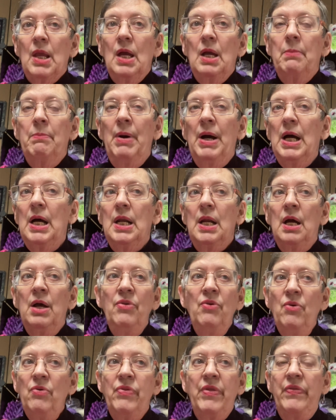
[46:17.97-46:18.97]
But
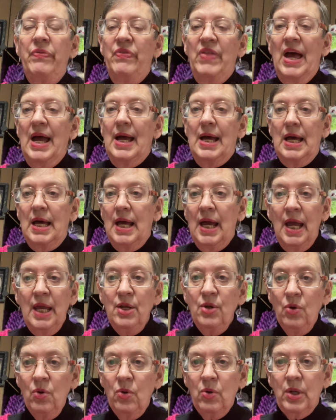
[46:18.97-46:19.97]
other than that, I
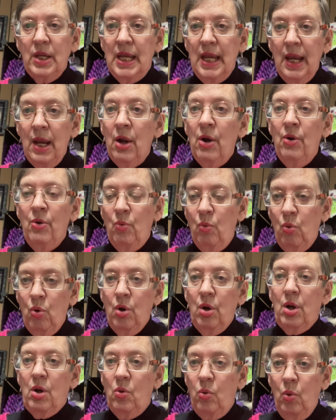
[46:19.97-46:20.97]
don't care to
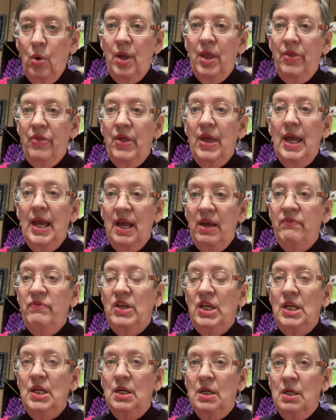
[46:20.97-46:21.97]
work with heavy
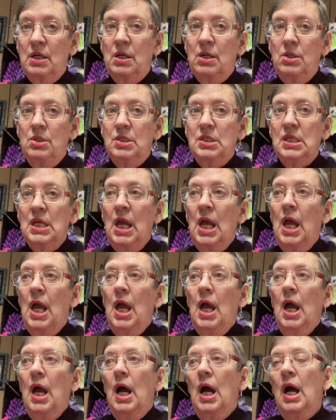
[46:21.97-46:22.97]
yarns.
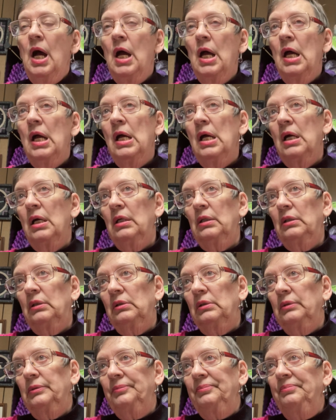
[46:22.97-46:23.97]

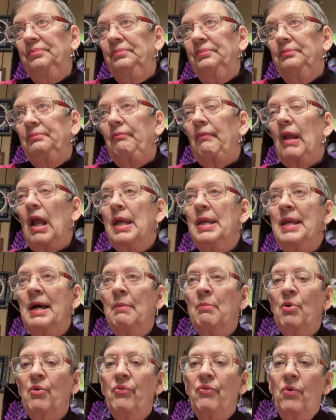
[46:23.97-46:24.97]
Number
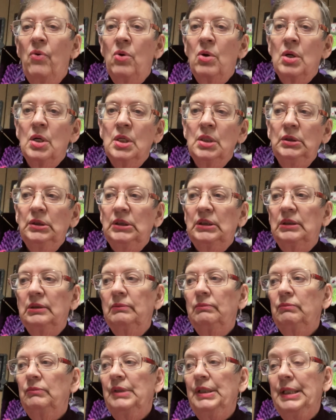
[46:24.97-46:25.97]
4s,
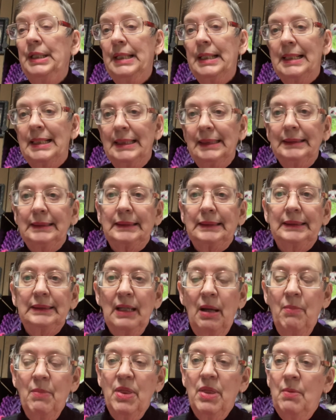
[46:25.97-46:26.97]
yes,
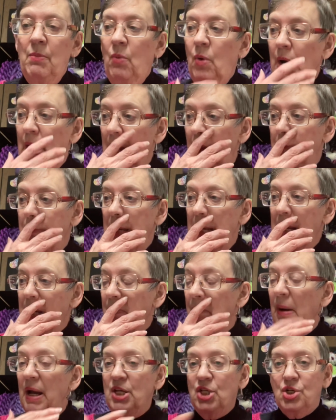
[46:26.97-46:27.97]
some of them. When I make
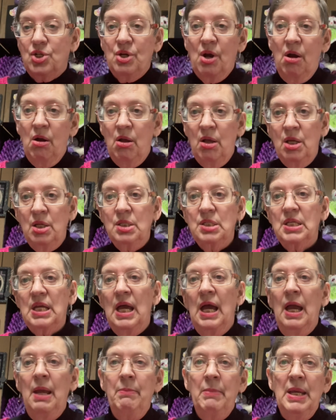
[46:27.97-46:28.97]
my shawls,
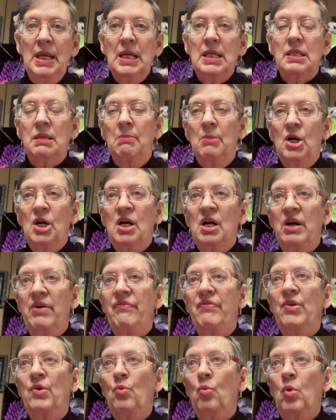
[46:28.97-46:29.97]
I make them
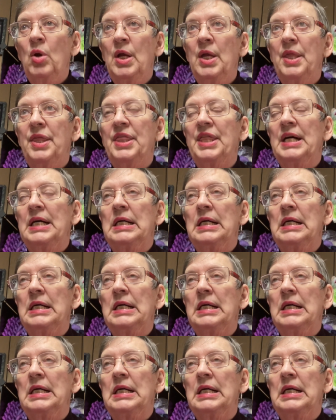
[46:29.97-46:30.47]
often with,